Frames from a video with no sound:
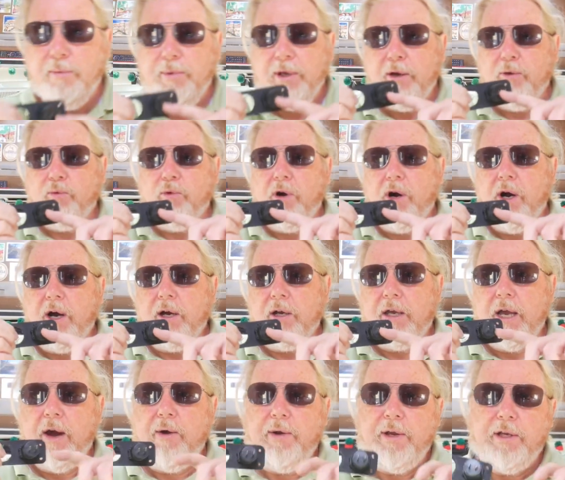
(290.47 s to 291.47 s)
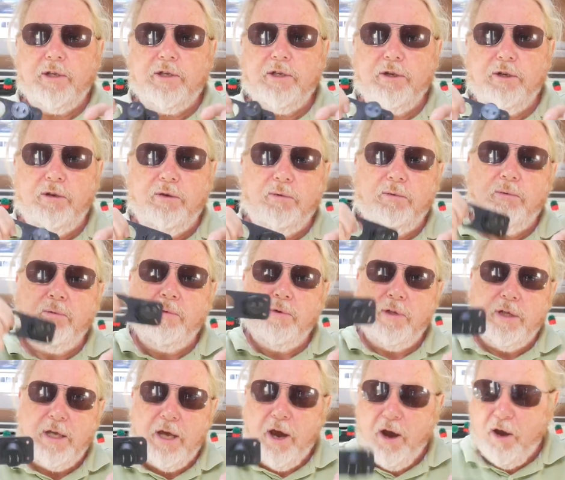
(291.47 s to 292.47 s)
a bit of wire going to
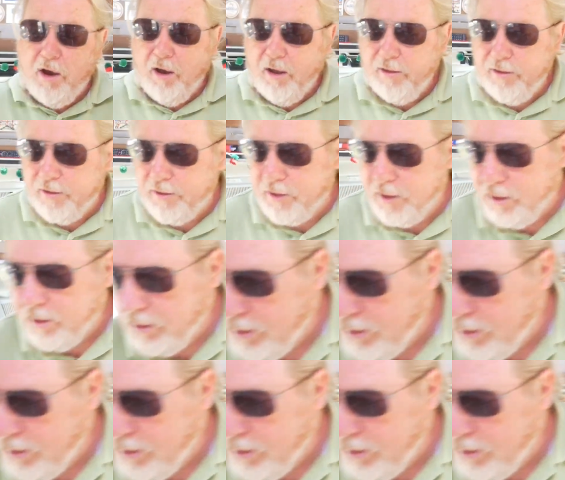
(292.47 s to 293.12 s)
the earth.